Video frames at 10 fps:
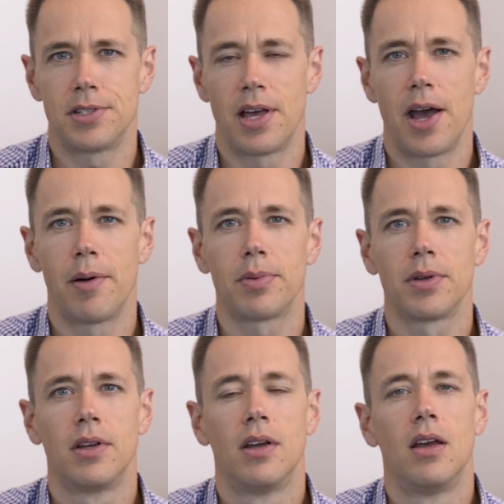in the app.
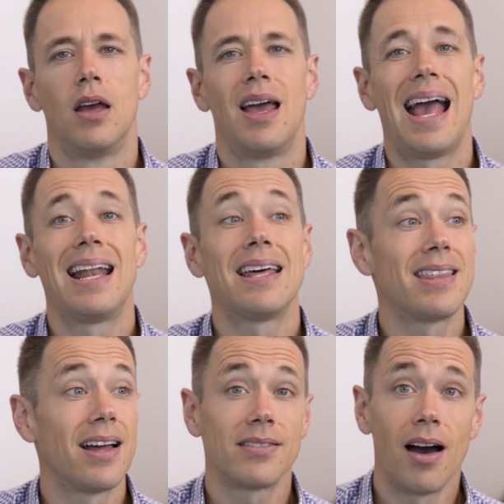And at
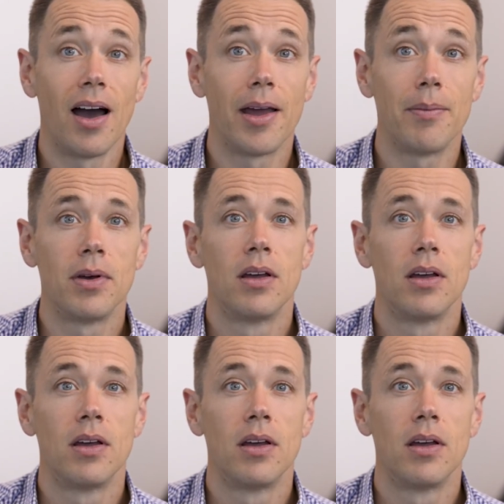that time,